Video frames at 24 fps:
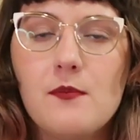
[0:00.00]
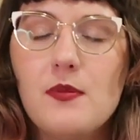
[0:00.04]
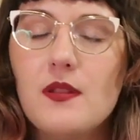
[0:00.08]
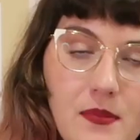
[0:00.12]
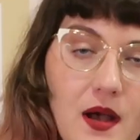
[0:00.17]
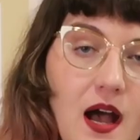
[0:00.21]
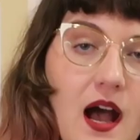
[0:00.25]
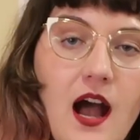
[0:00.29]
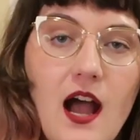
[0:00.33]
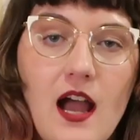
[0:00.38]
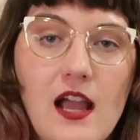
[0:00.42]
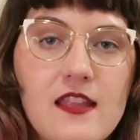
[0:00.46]
But
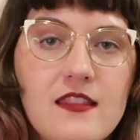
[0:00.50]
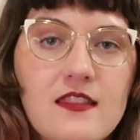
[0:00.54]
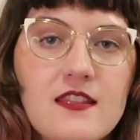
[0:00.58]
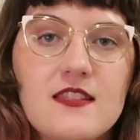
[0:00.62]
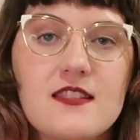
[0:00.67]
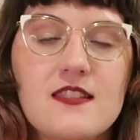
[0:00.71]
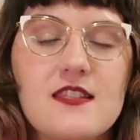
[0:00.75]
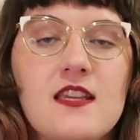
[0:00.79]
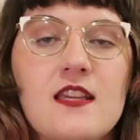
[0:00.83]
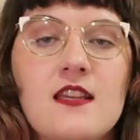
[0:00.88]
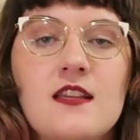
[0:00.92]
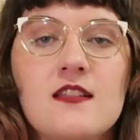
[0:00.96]
behind the
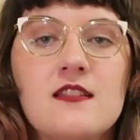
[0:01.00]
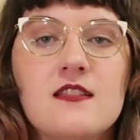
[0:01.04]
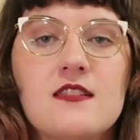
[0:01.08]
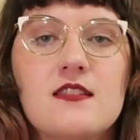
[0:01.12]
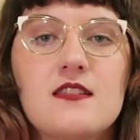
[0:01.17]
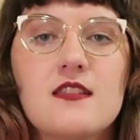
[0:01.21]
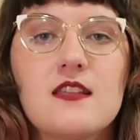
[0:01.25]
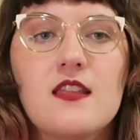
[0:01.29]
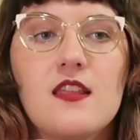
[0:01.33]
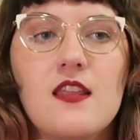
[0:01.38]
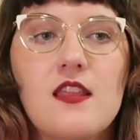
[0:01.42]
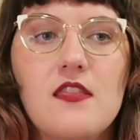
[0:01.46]

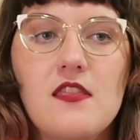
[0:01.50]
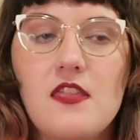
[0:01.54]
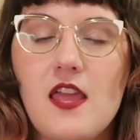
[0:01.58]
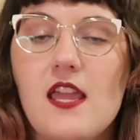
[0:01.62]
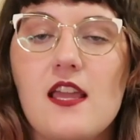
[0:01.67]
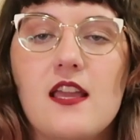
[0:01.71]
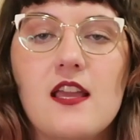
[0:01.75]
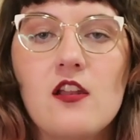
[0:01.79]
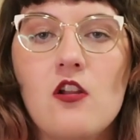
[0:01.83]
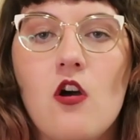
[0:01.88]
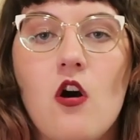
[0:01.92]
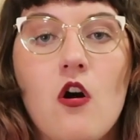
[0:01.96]
scenes, they
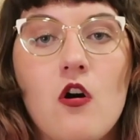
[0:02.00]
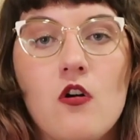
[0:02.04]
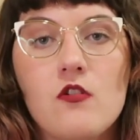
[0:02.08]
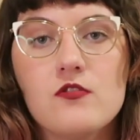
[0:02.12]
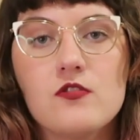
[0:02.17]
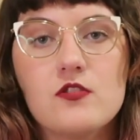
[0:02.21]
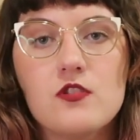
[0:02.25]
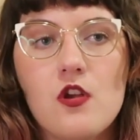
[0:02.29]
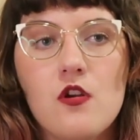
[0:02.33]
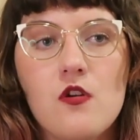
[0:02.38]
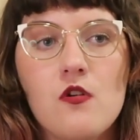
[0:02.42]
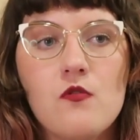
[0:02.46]
can
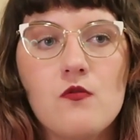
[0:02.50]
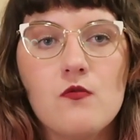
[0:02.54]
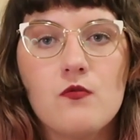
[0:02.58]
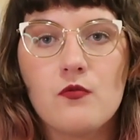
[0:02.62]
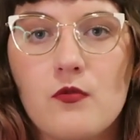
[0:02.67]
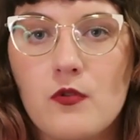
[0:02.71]
also